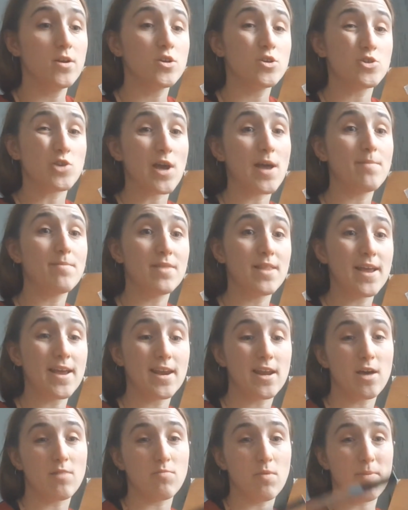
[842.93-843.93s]
So I'm
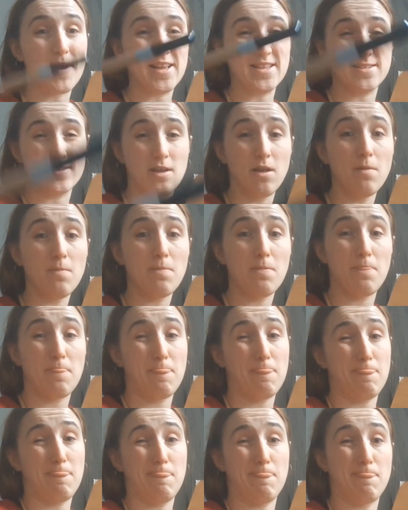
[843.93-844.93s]
lining up my pencil
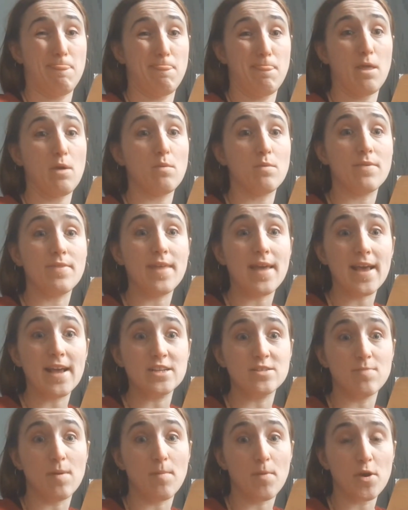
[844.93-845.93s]
with the
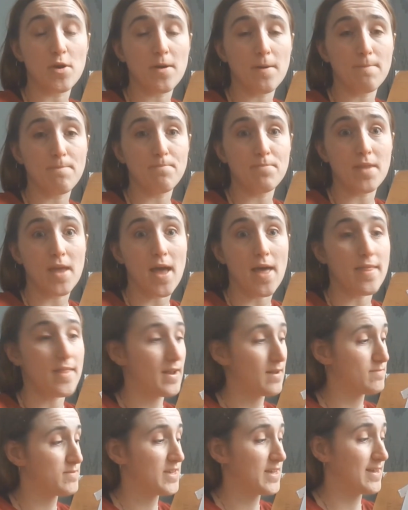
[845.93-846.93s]
edge of my book, and then
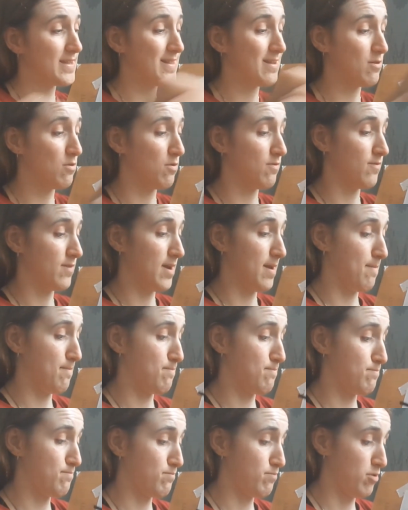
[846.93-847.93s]
I'm taking that over and I'm
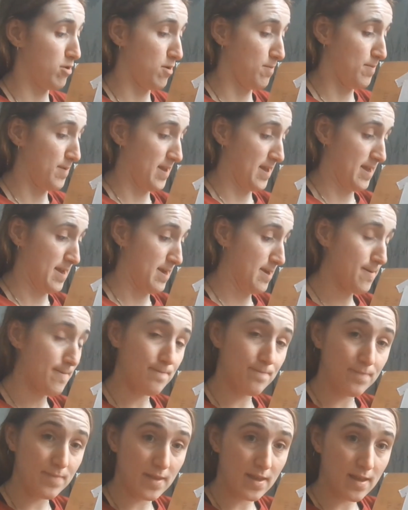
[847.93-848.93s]
popping it here,
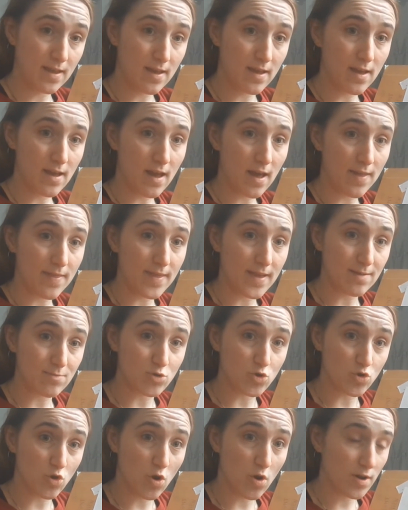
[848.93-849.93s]
and then I'm
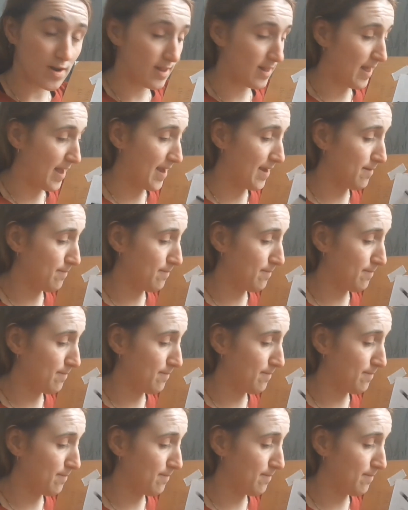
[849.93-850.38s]
drawing a line,